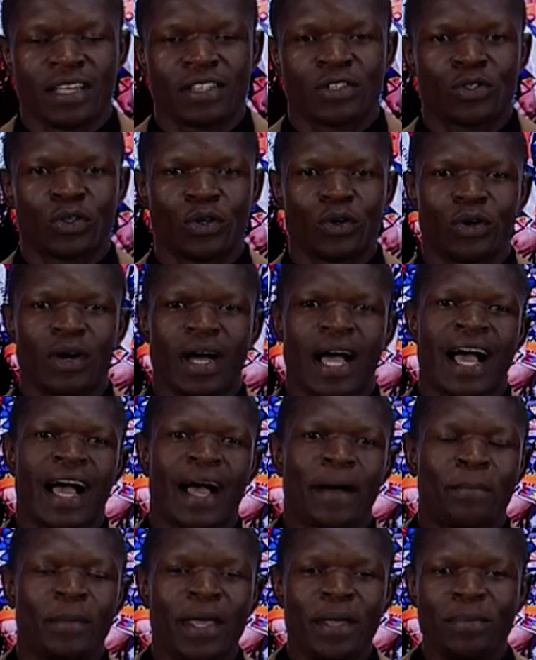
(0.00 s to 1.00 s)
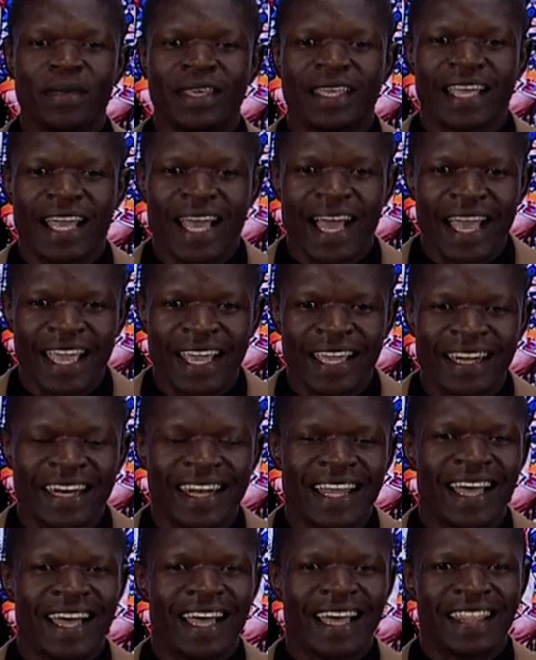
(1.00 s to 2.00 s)
So maybe, and
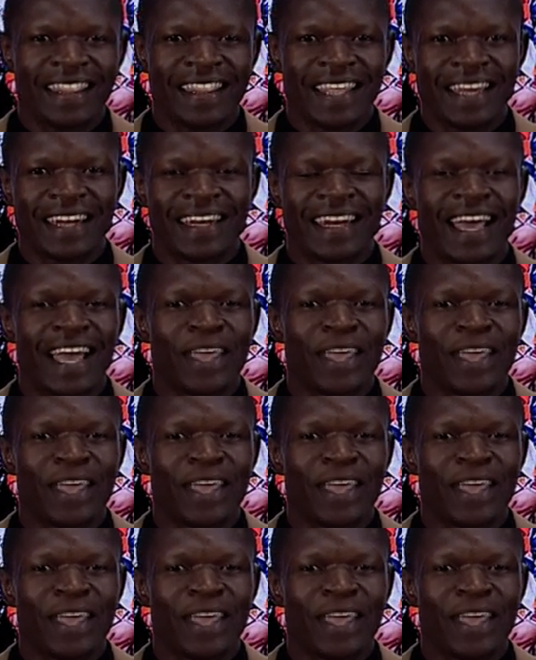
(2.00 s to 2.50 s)
then